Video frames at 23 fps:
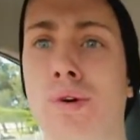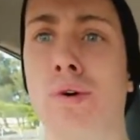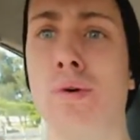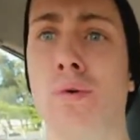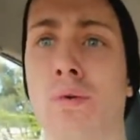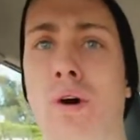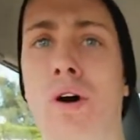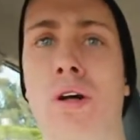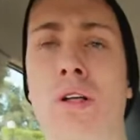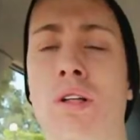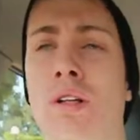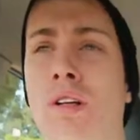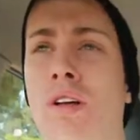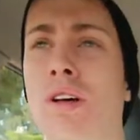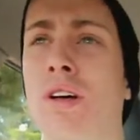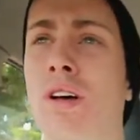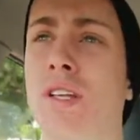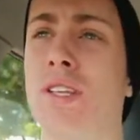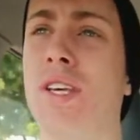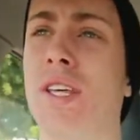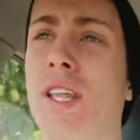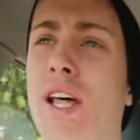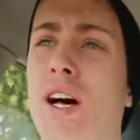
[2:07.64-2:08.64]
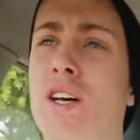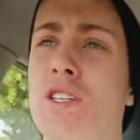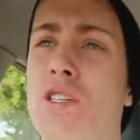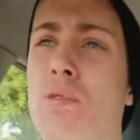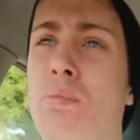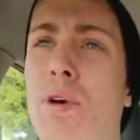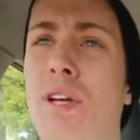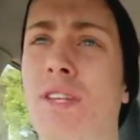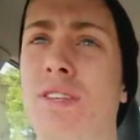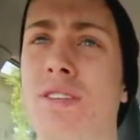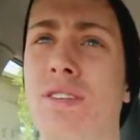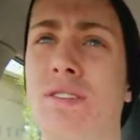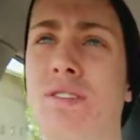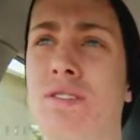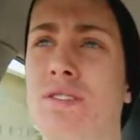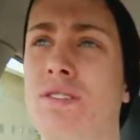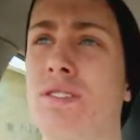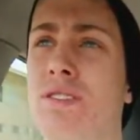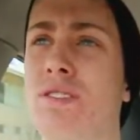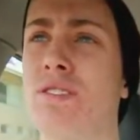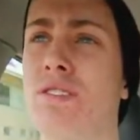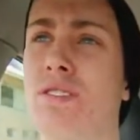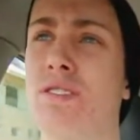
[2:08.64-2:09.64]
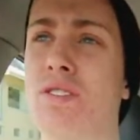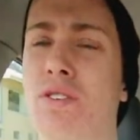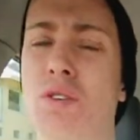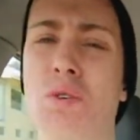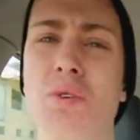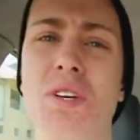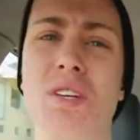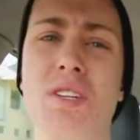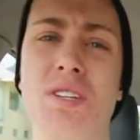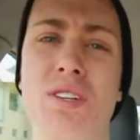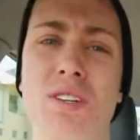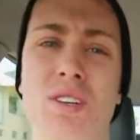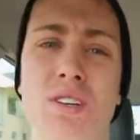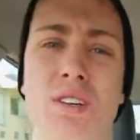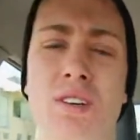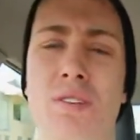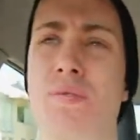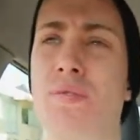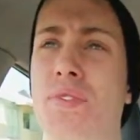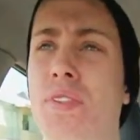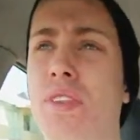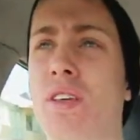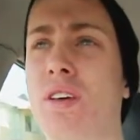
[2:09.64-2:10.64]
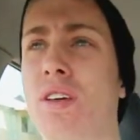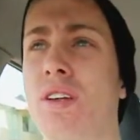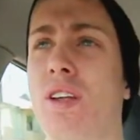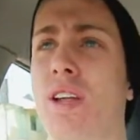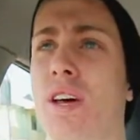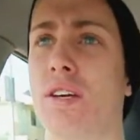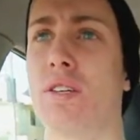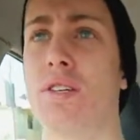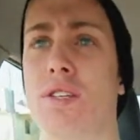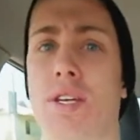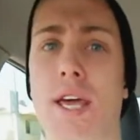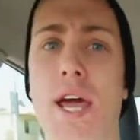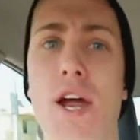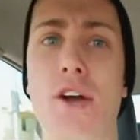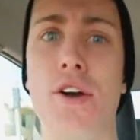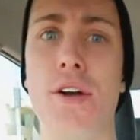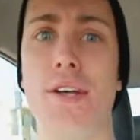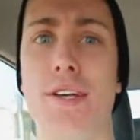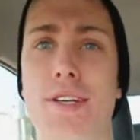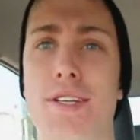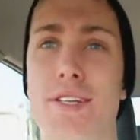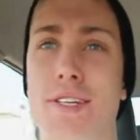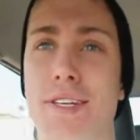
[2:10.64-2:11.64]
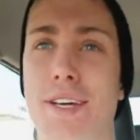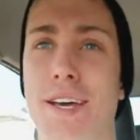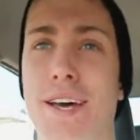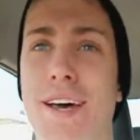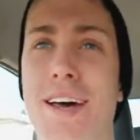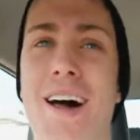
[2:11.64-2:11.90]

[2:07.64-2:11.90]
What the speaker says: Whoa, I think that was a bit too easy. Like, scary easy.